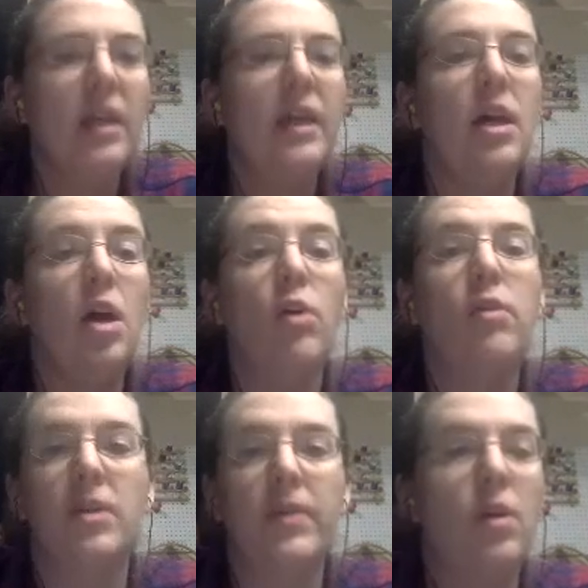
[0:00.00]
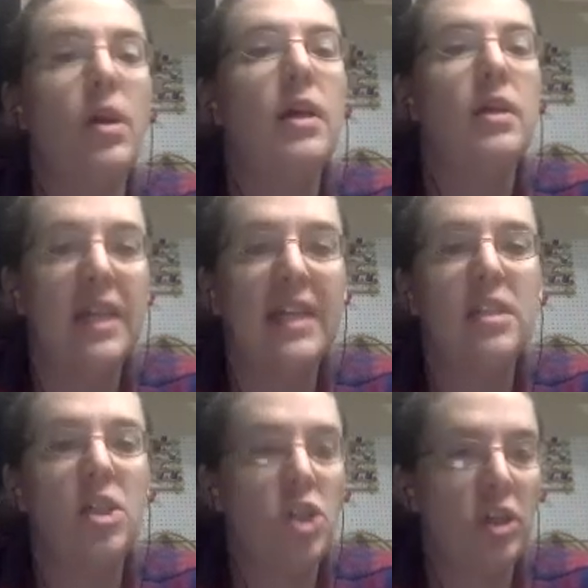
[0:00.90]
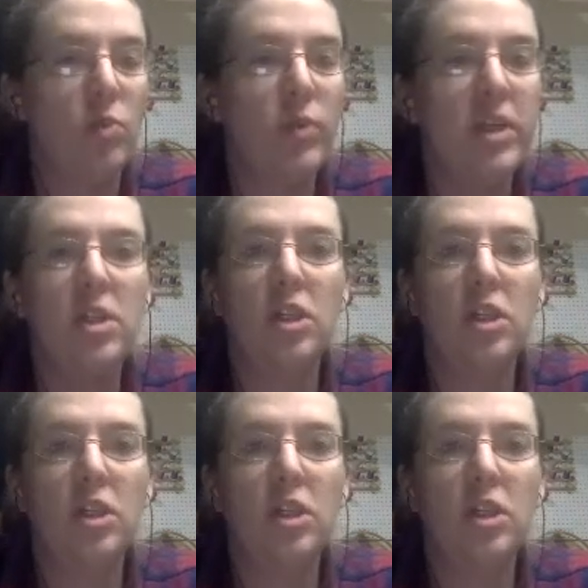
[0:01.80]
Oh, there we go. Science and Engineering Research